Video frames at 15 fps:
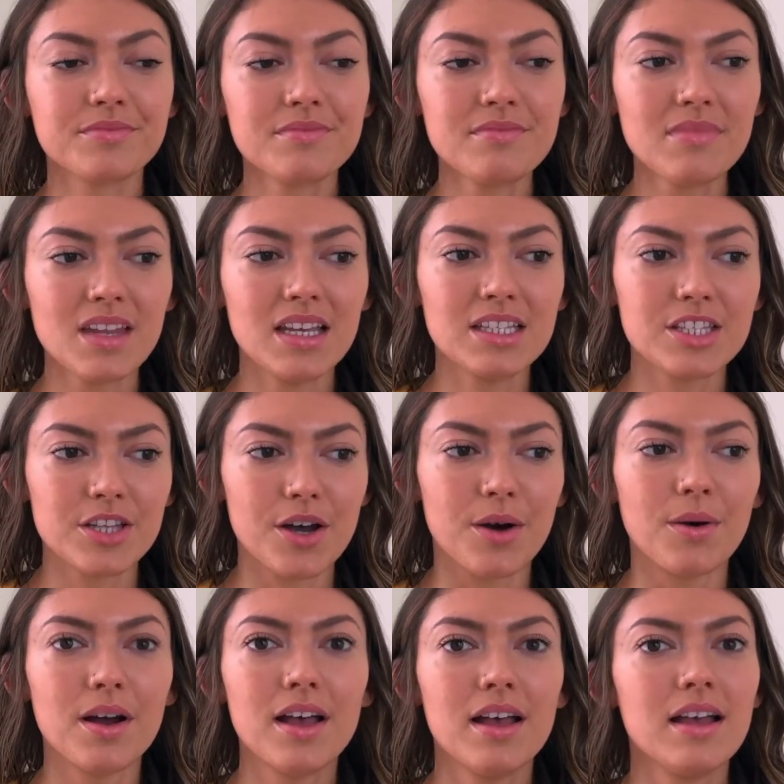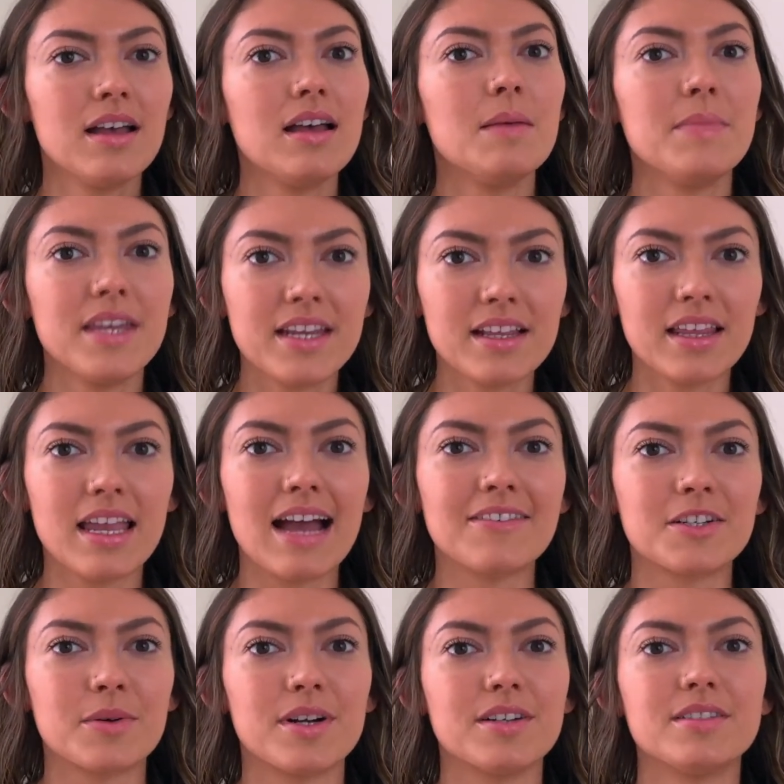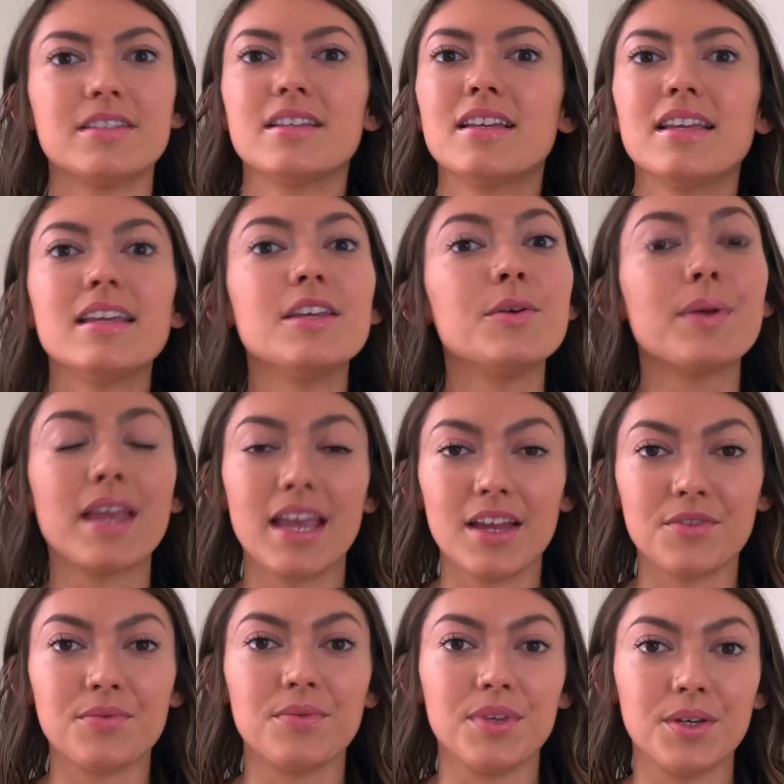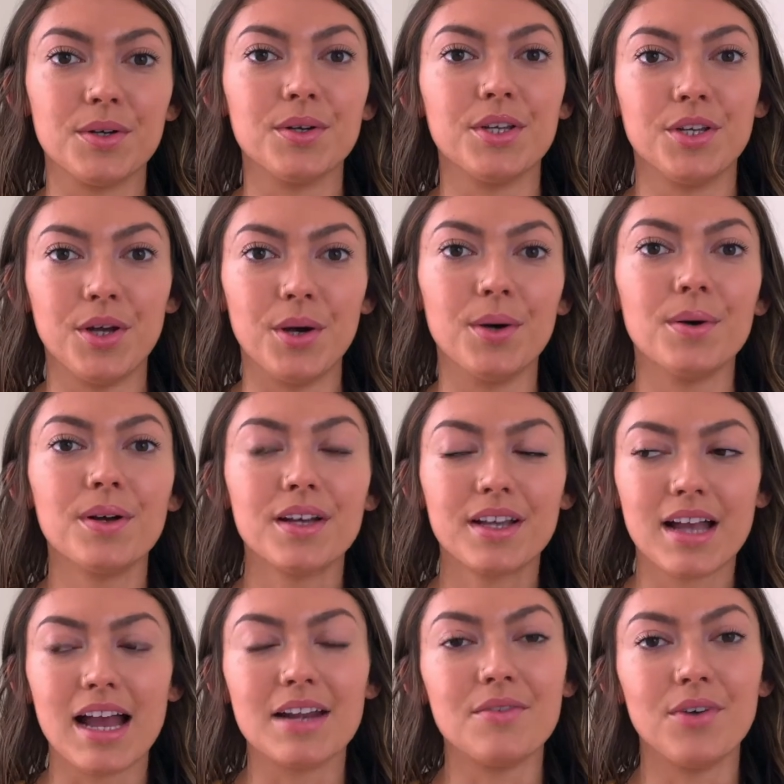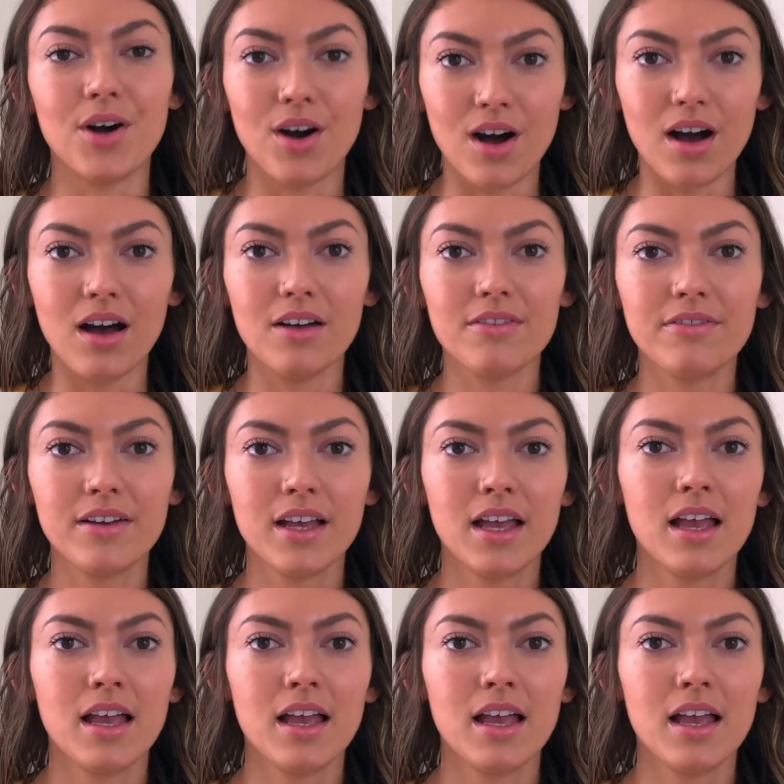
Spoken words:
And so immediately afterwards, you can feel, kind of off.